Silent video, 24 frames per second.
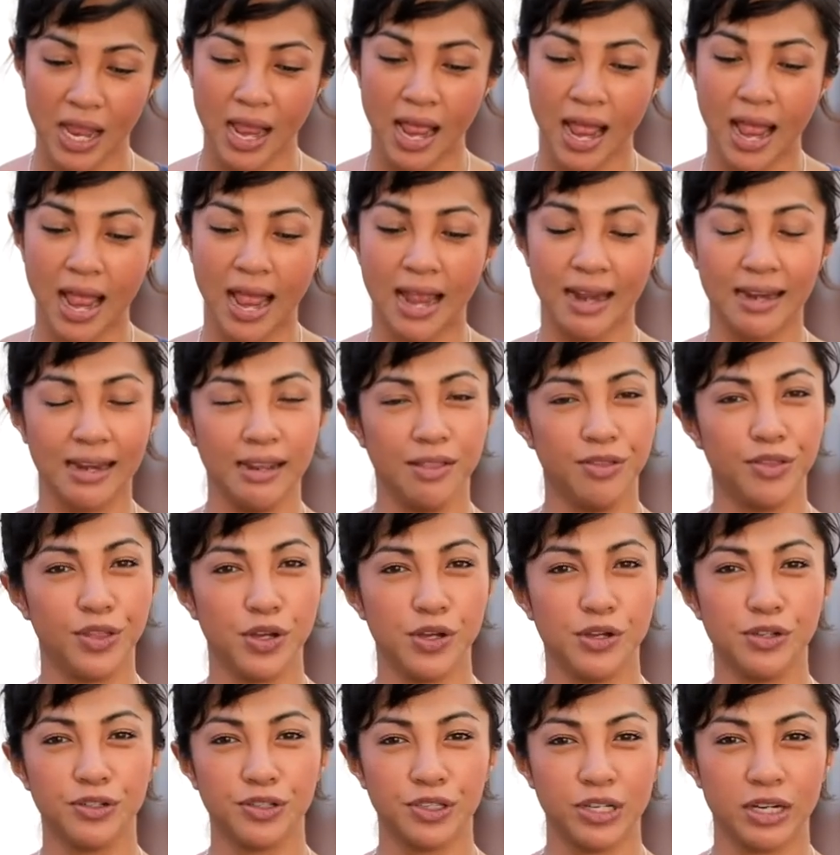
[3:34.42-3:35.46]
and in
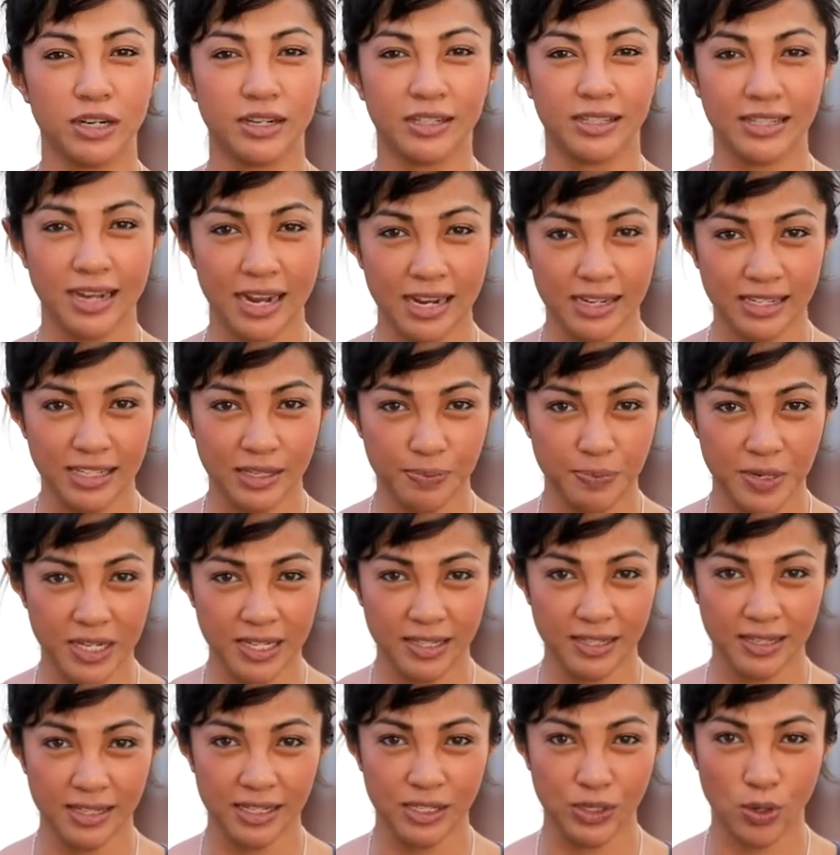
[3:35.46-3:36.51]
those there are 10
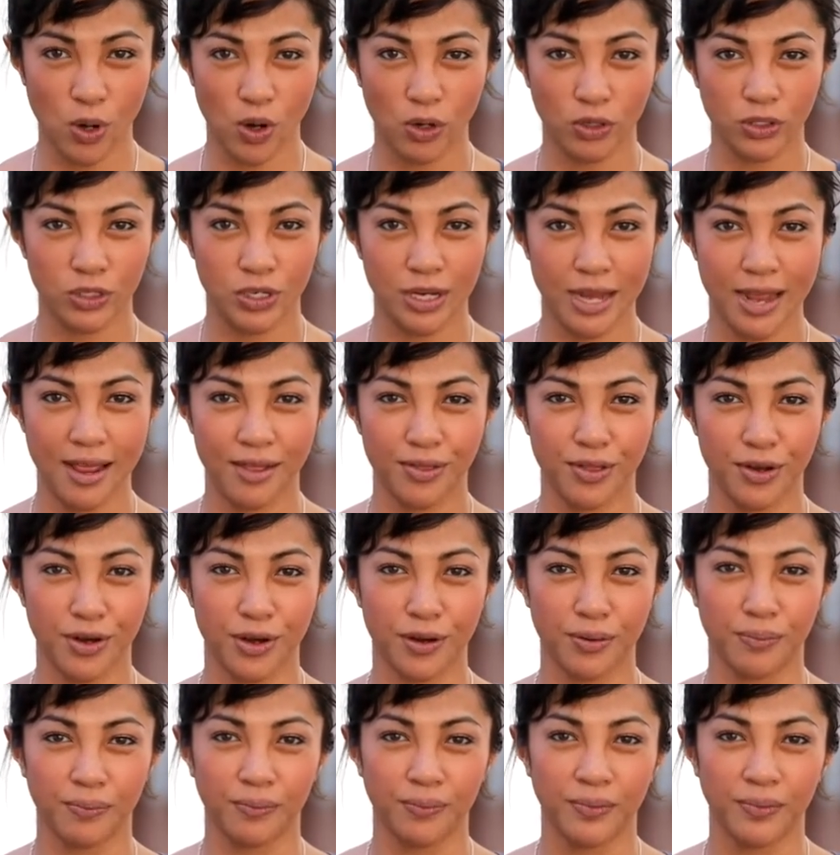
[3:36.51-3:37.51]
species altogether.